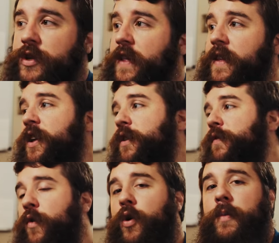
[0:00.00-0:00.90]
which I then
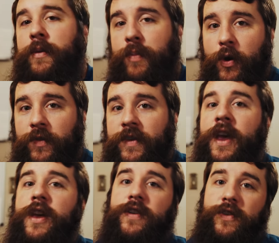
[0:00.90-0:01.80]
conform in post
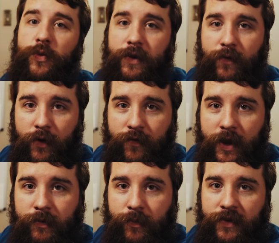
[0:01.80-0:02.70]
to 24
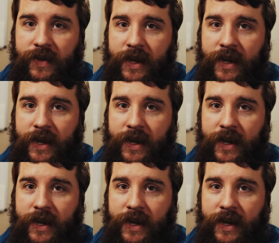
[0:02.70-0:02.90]
frames per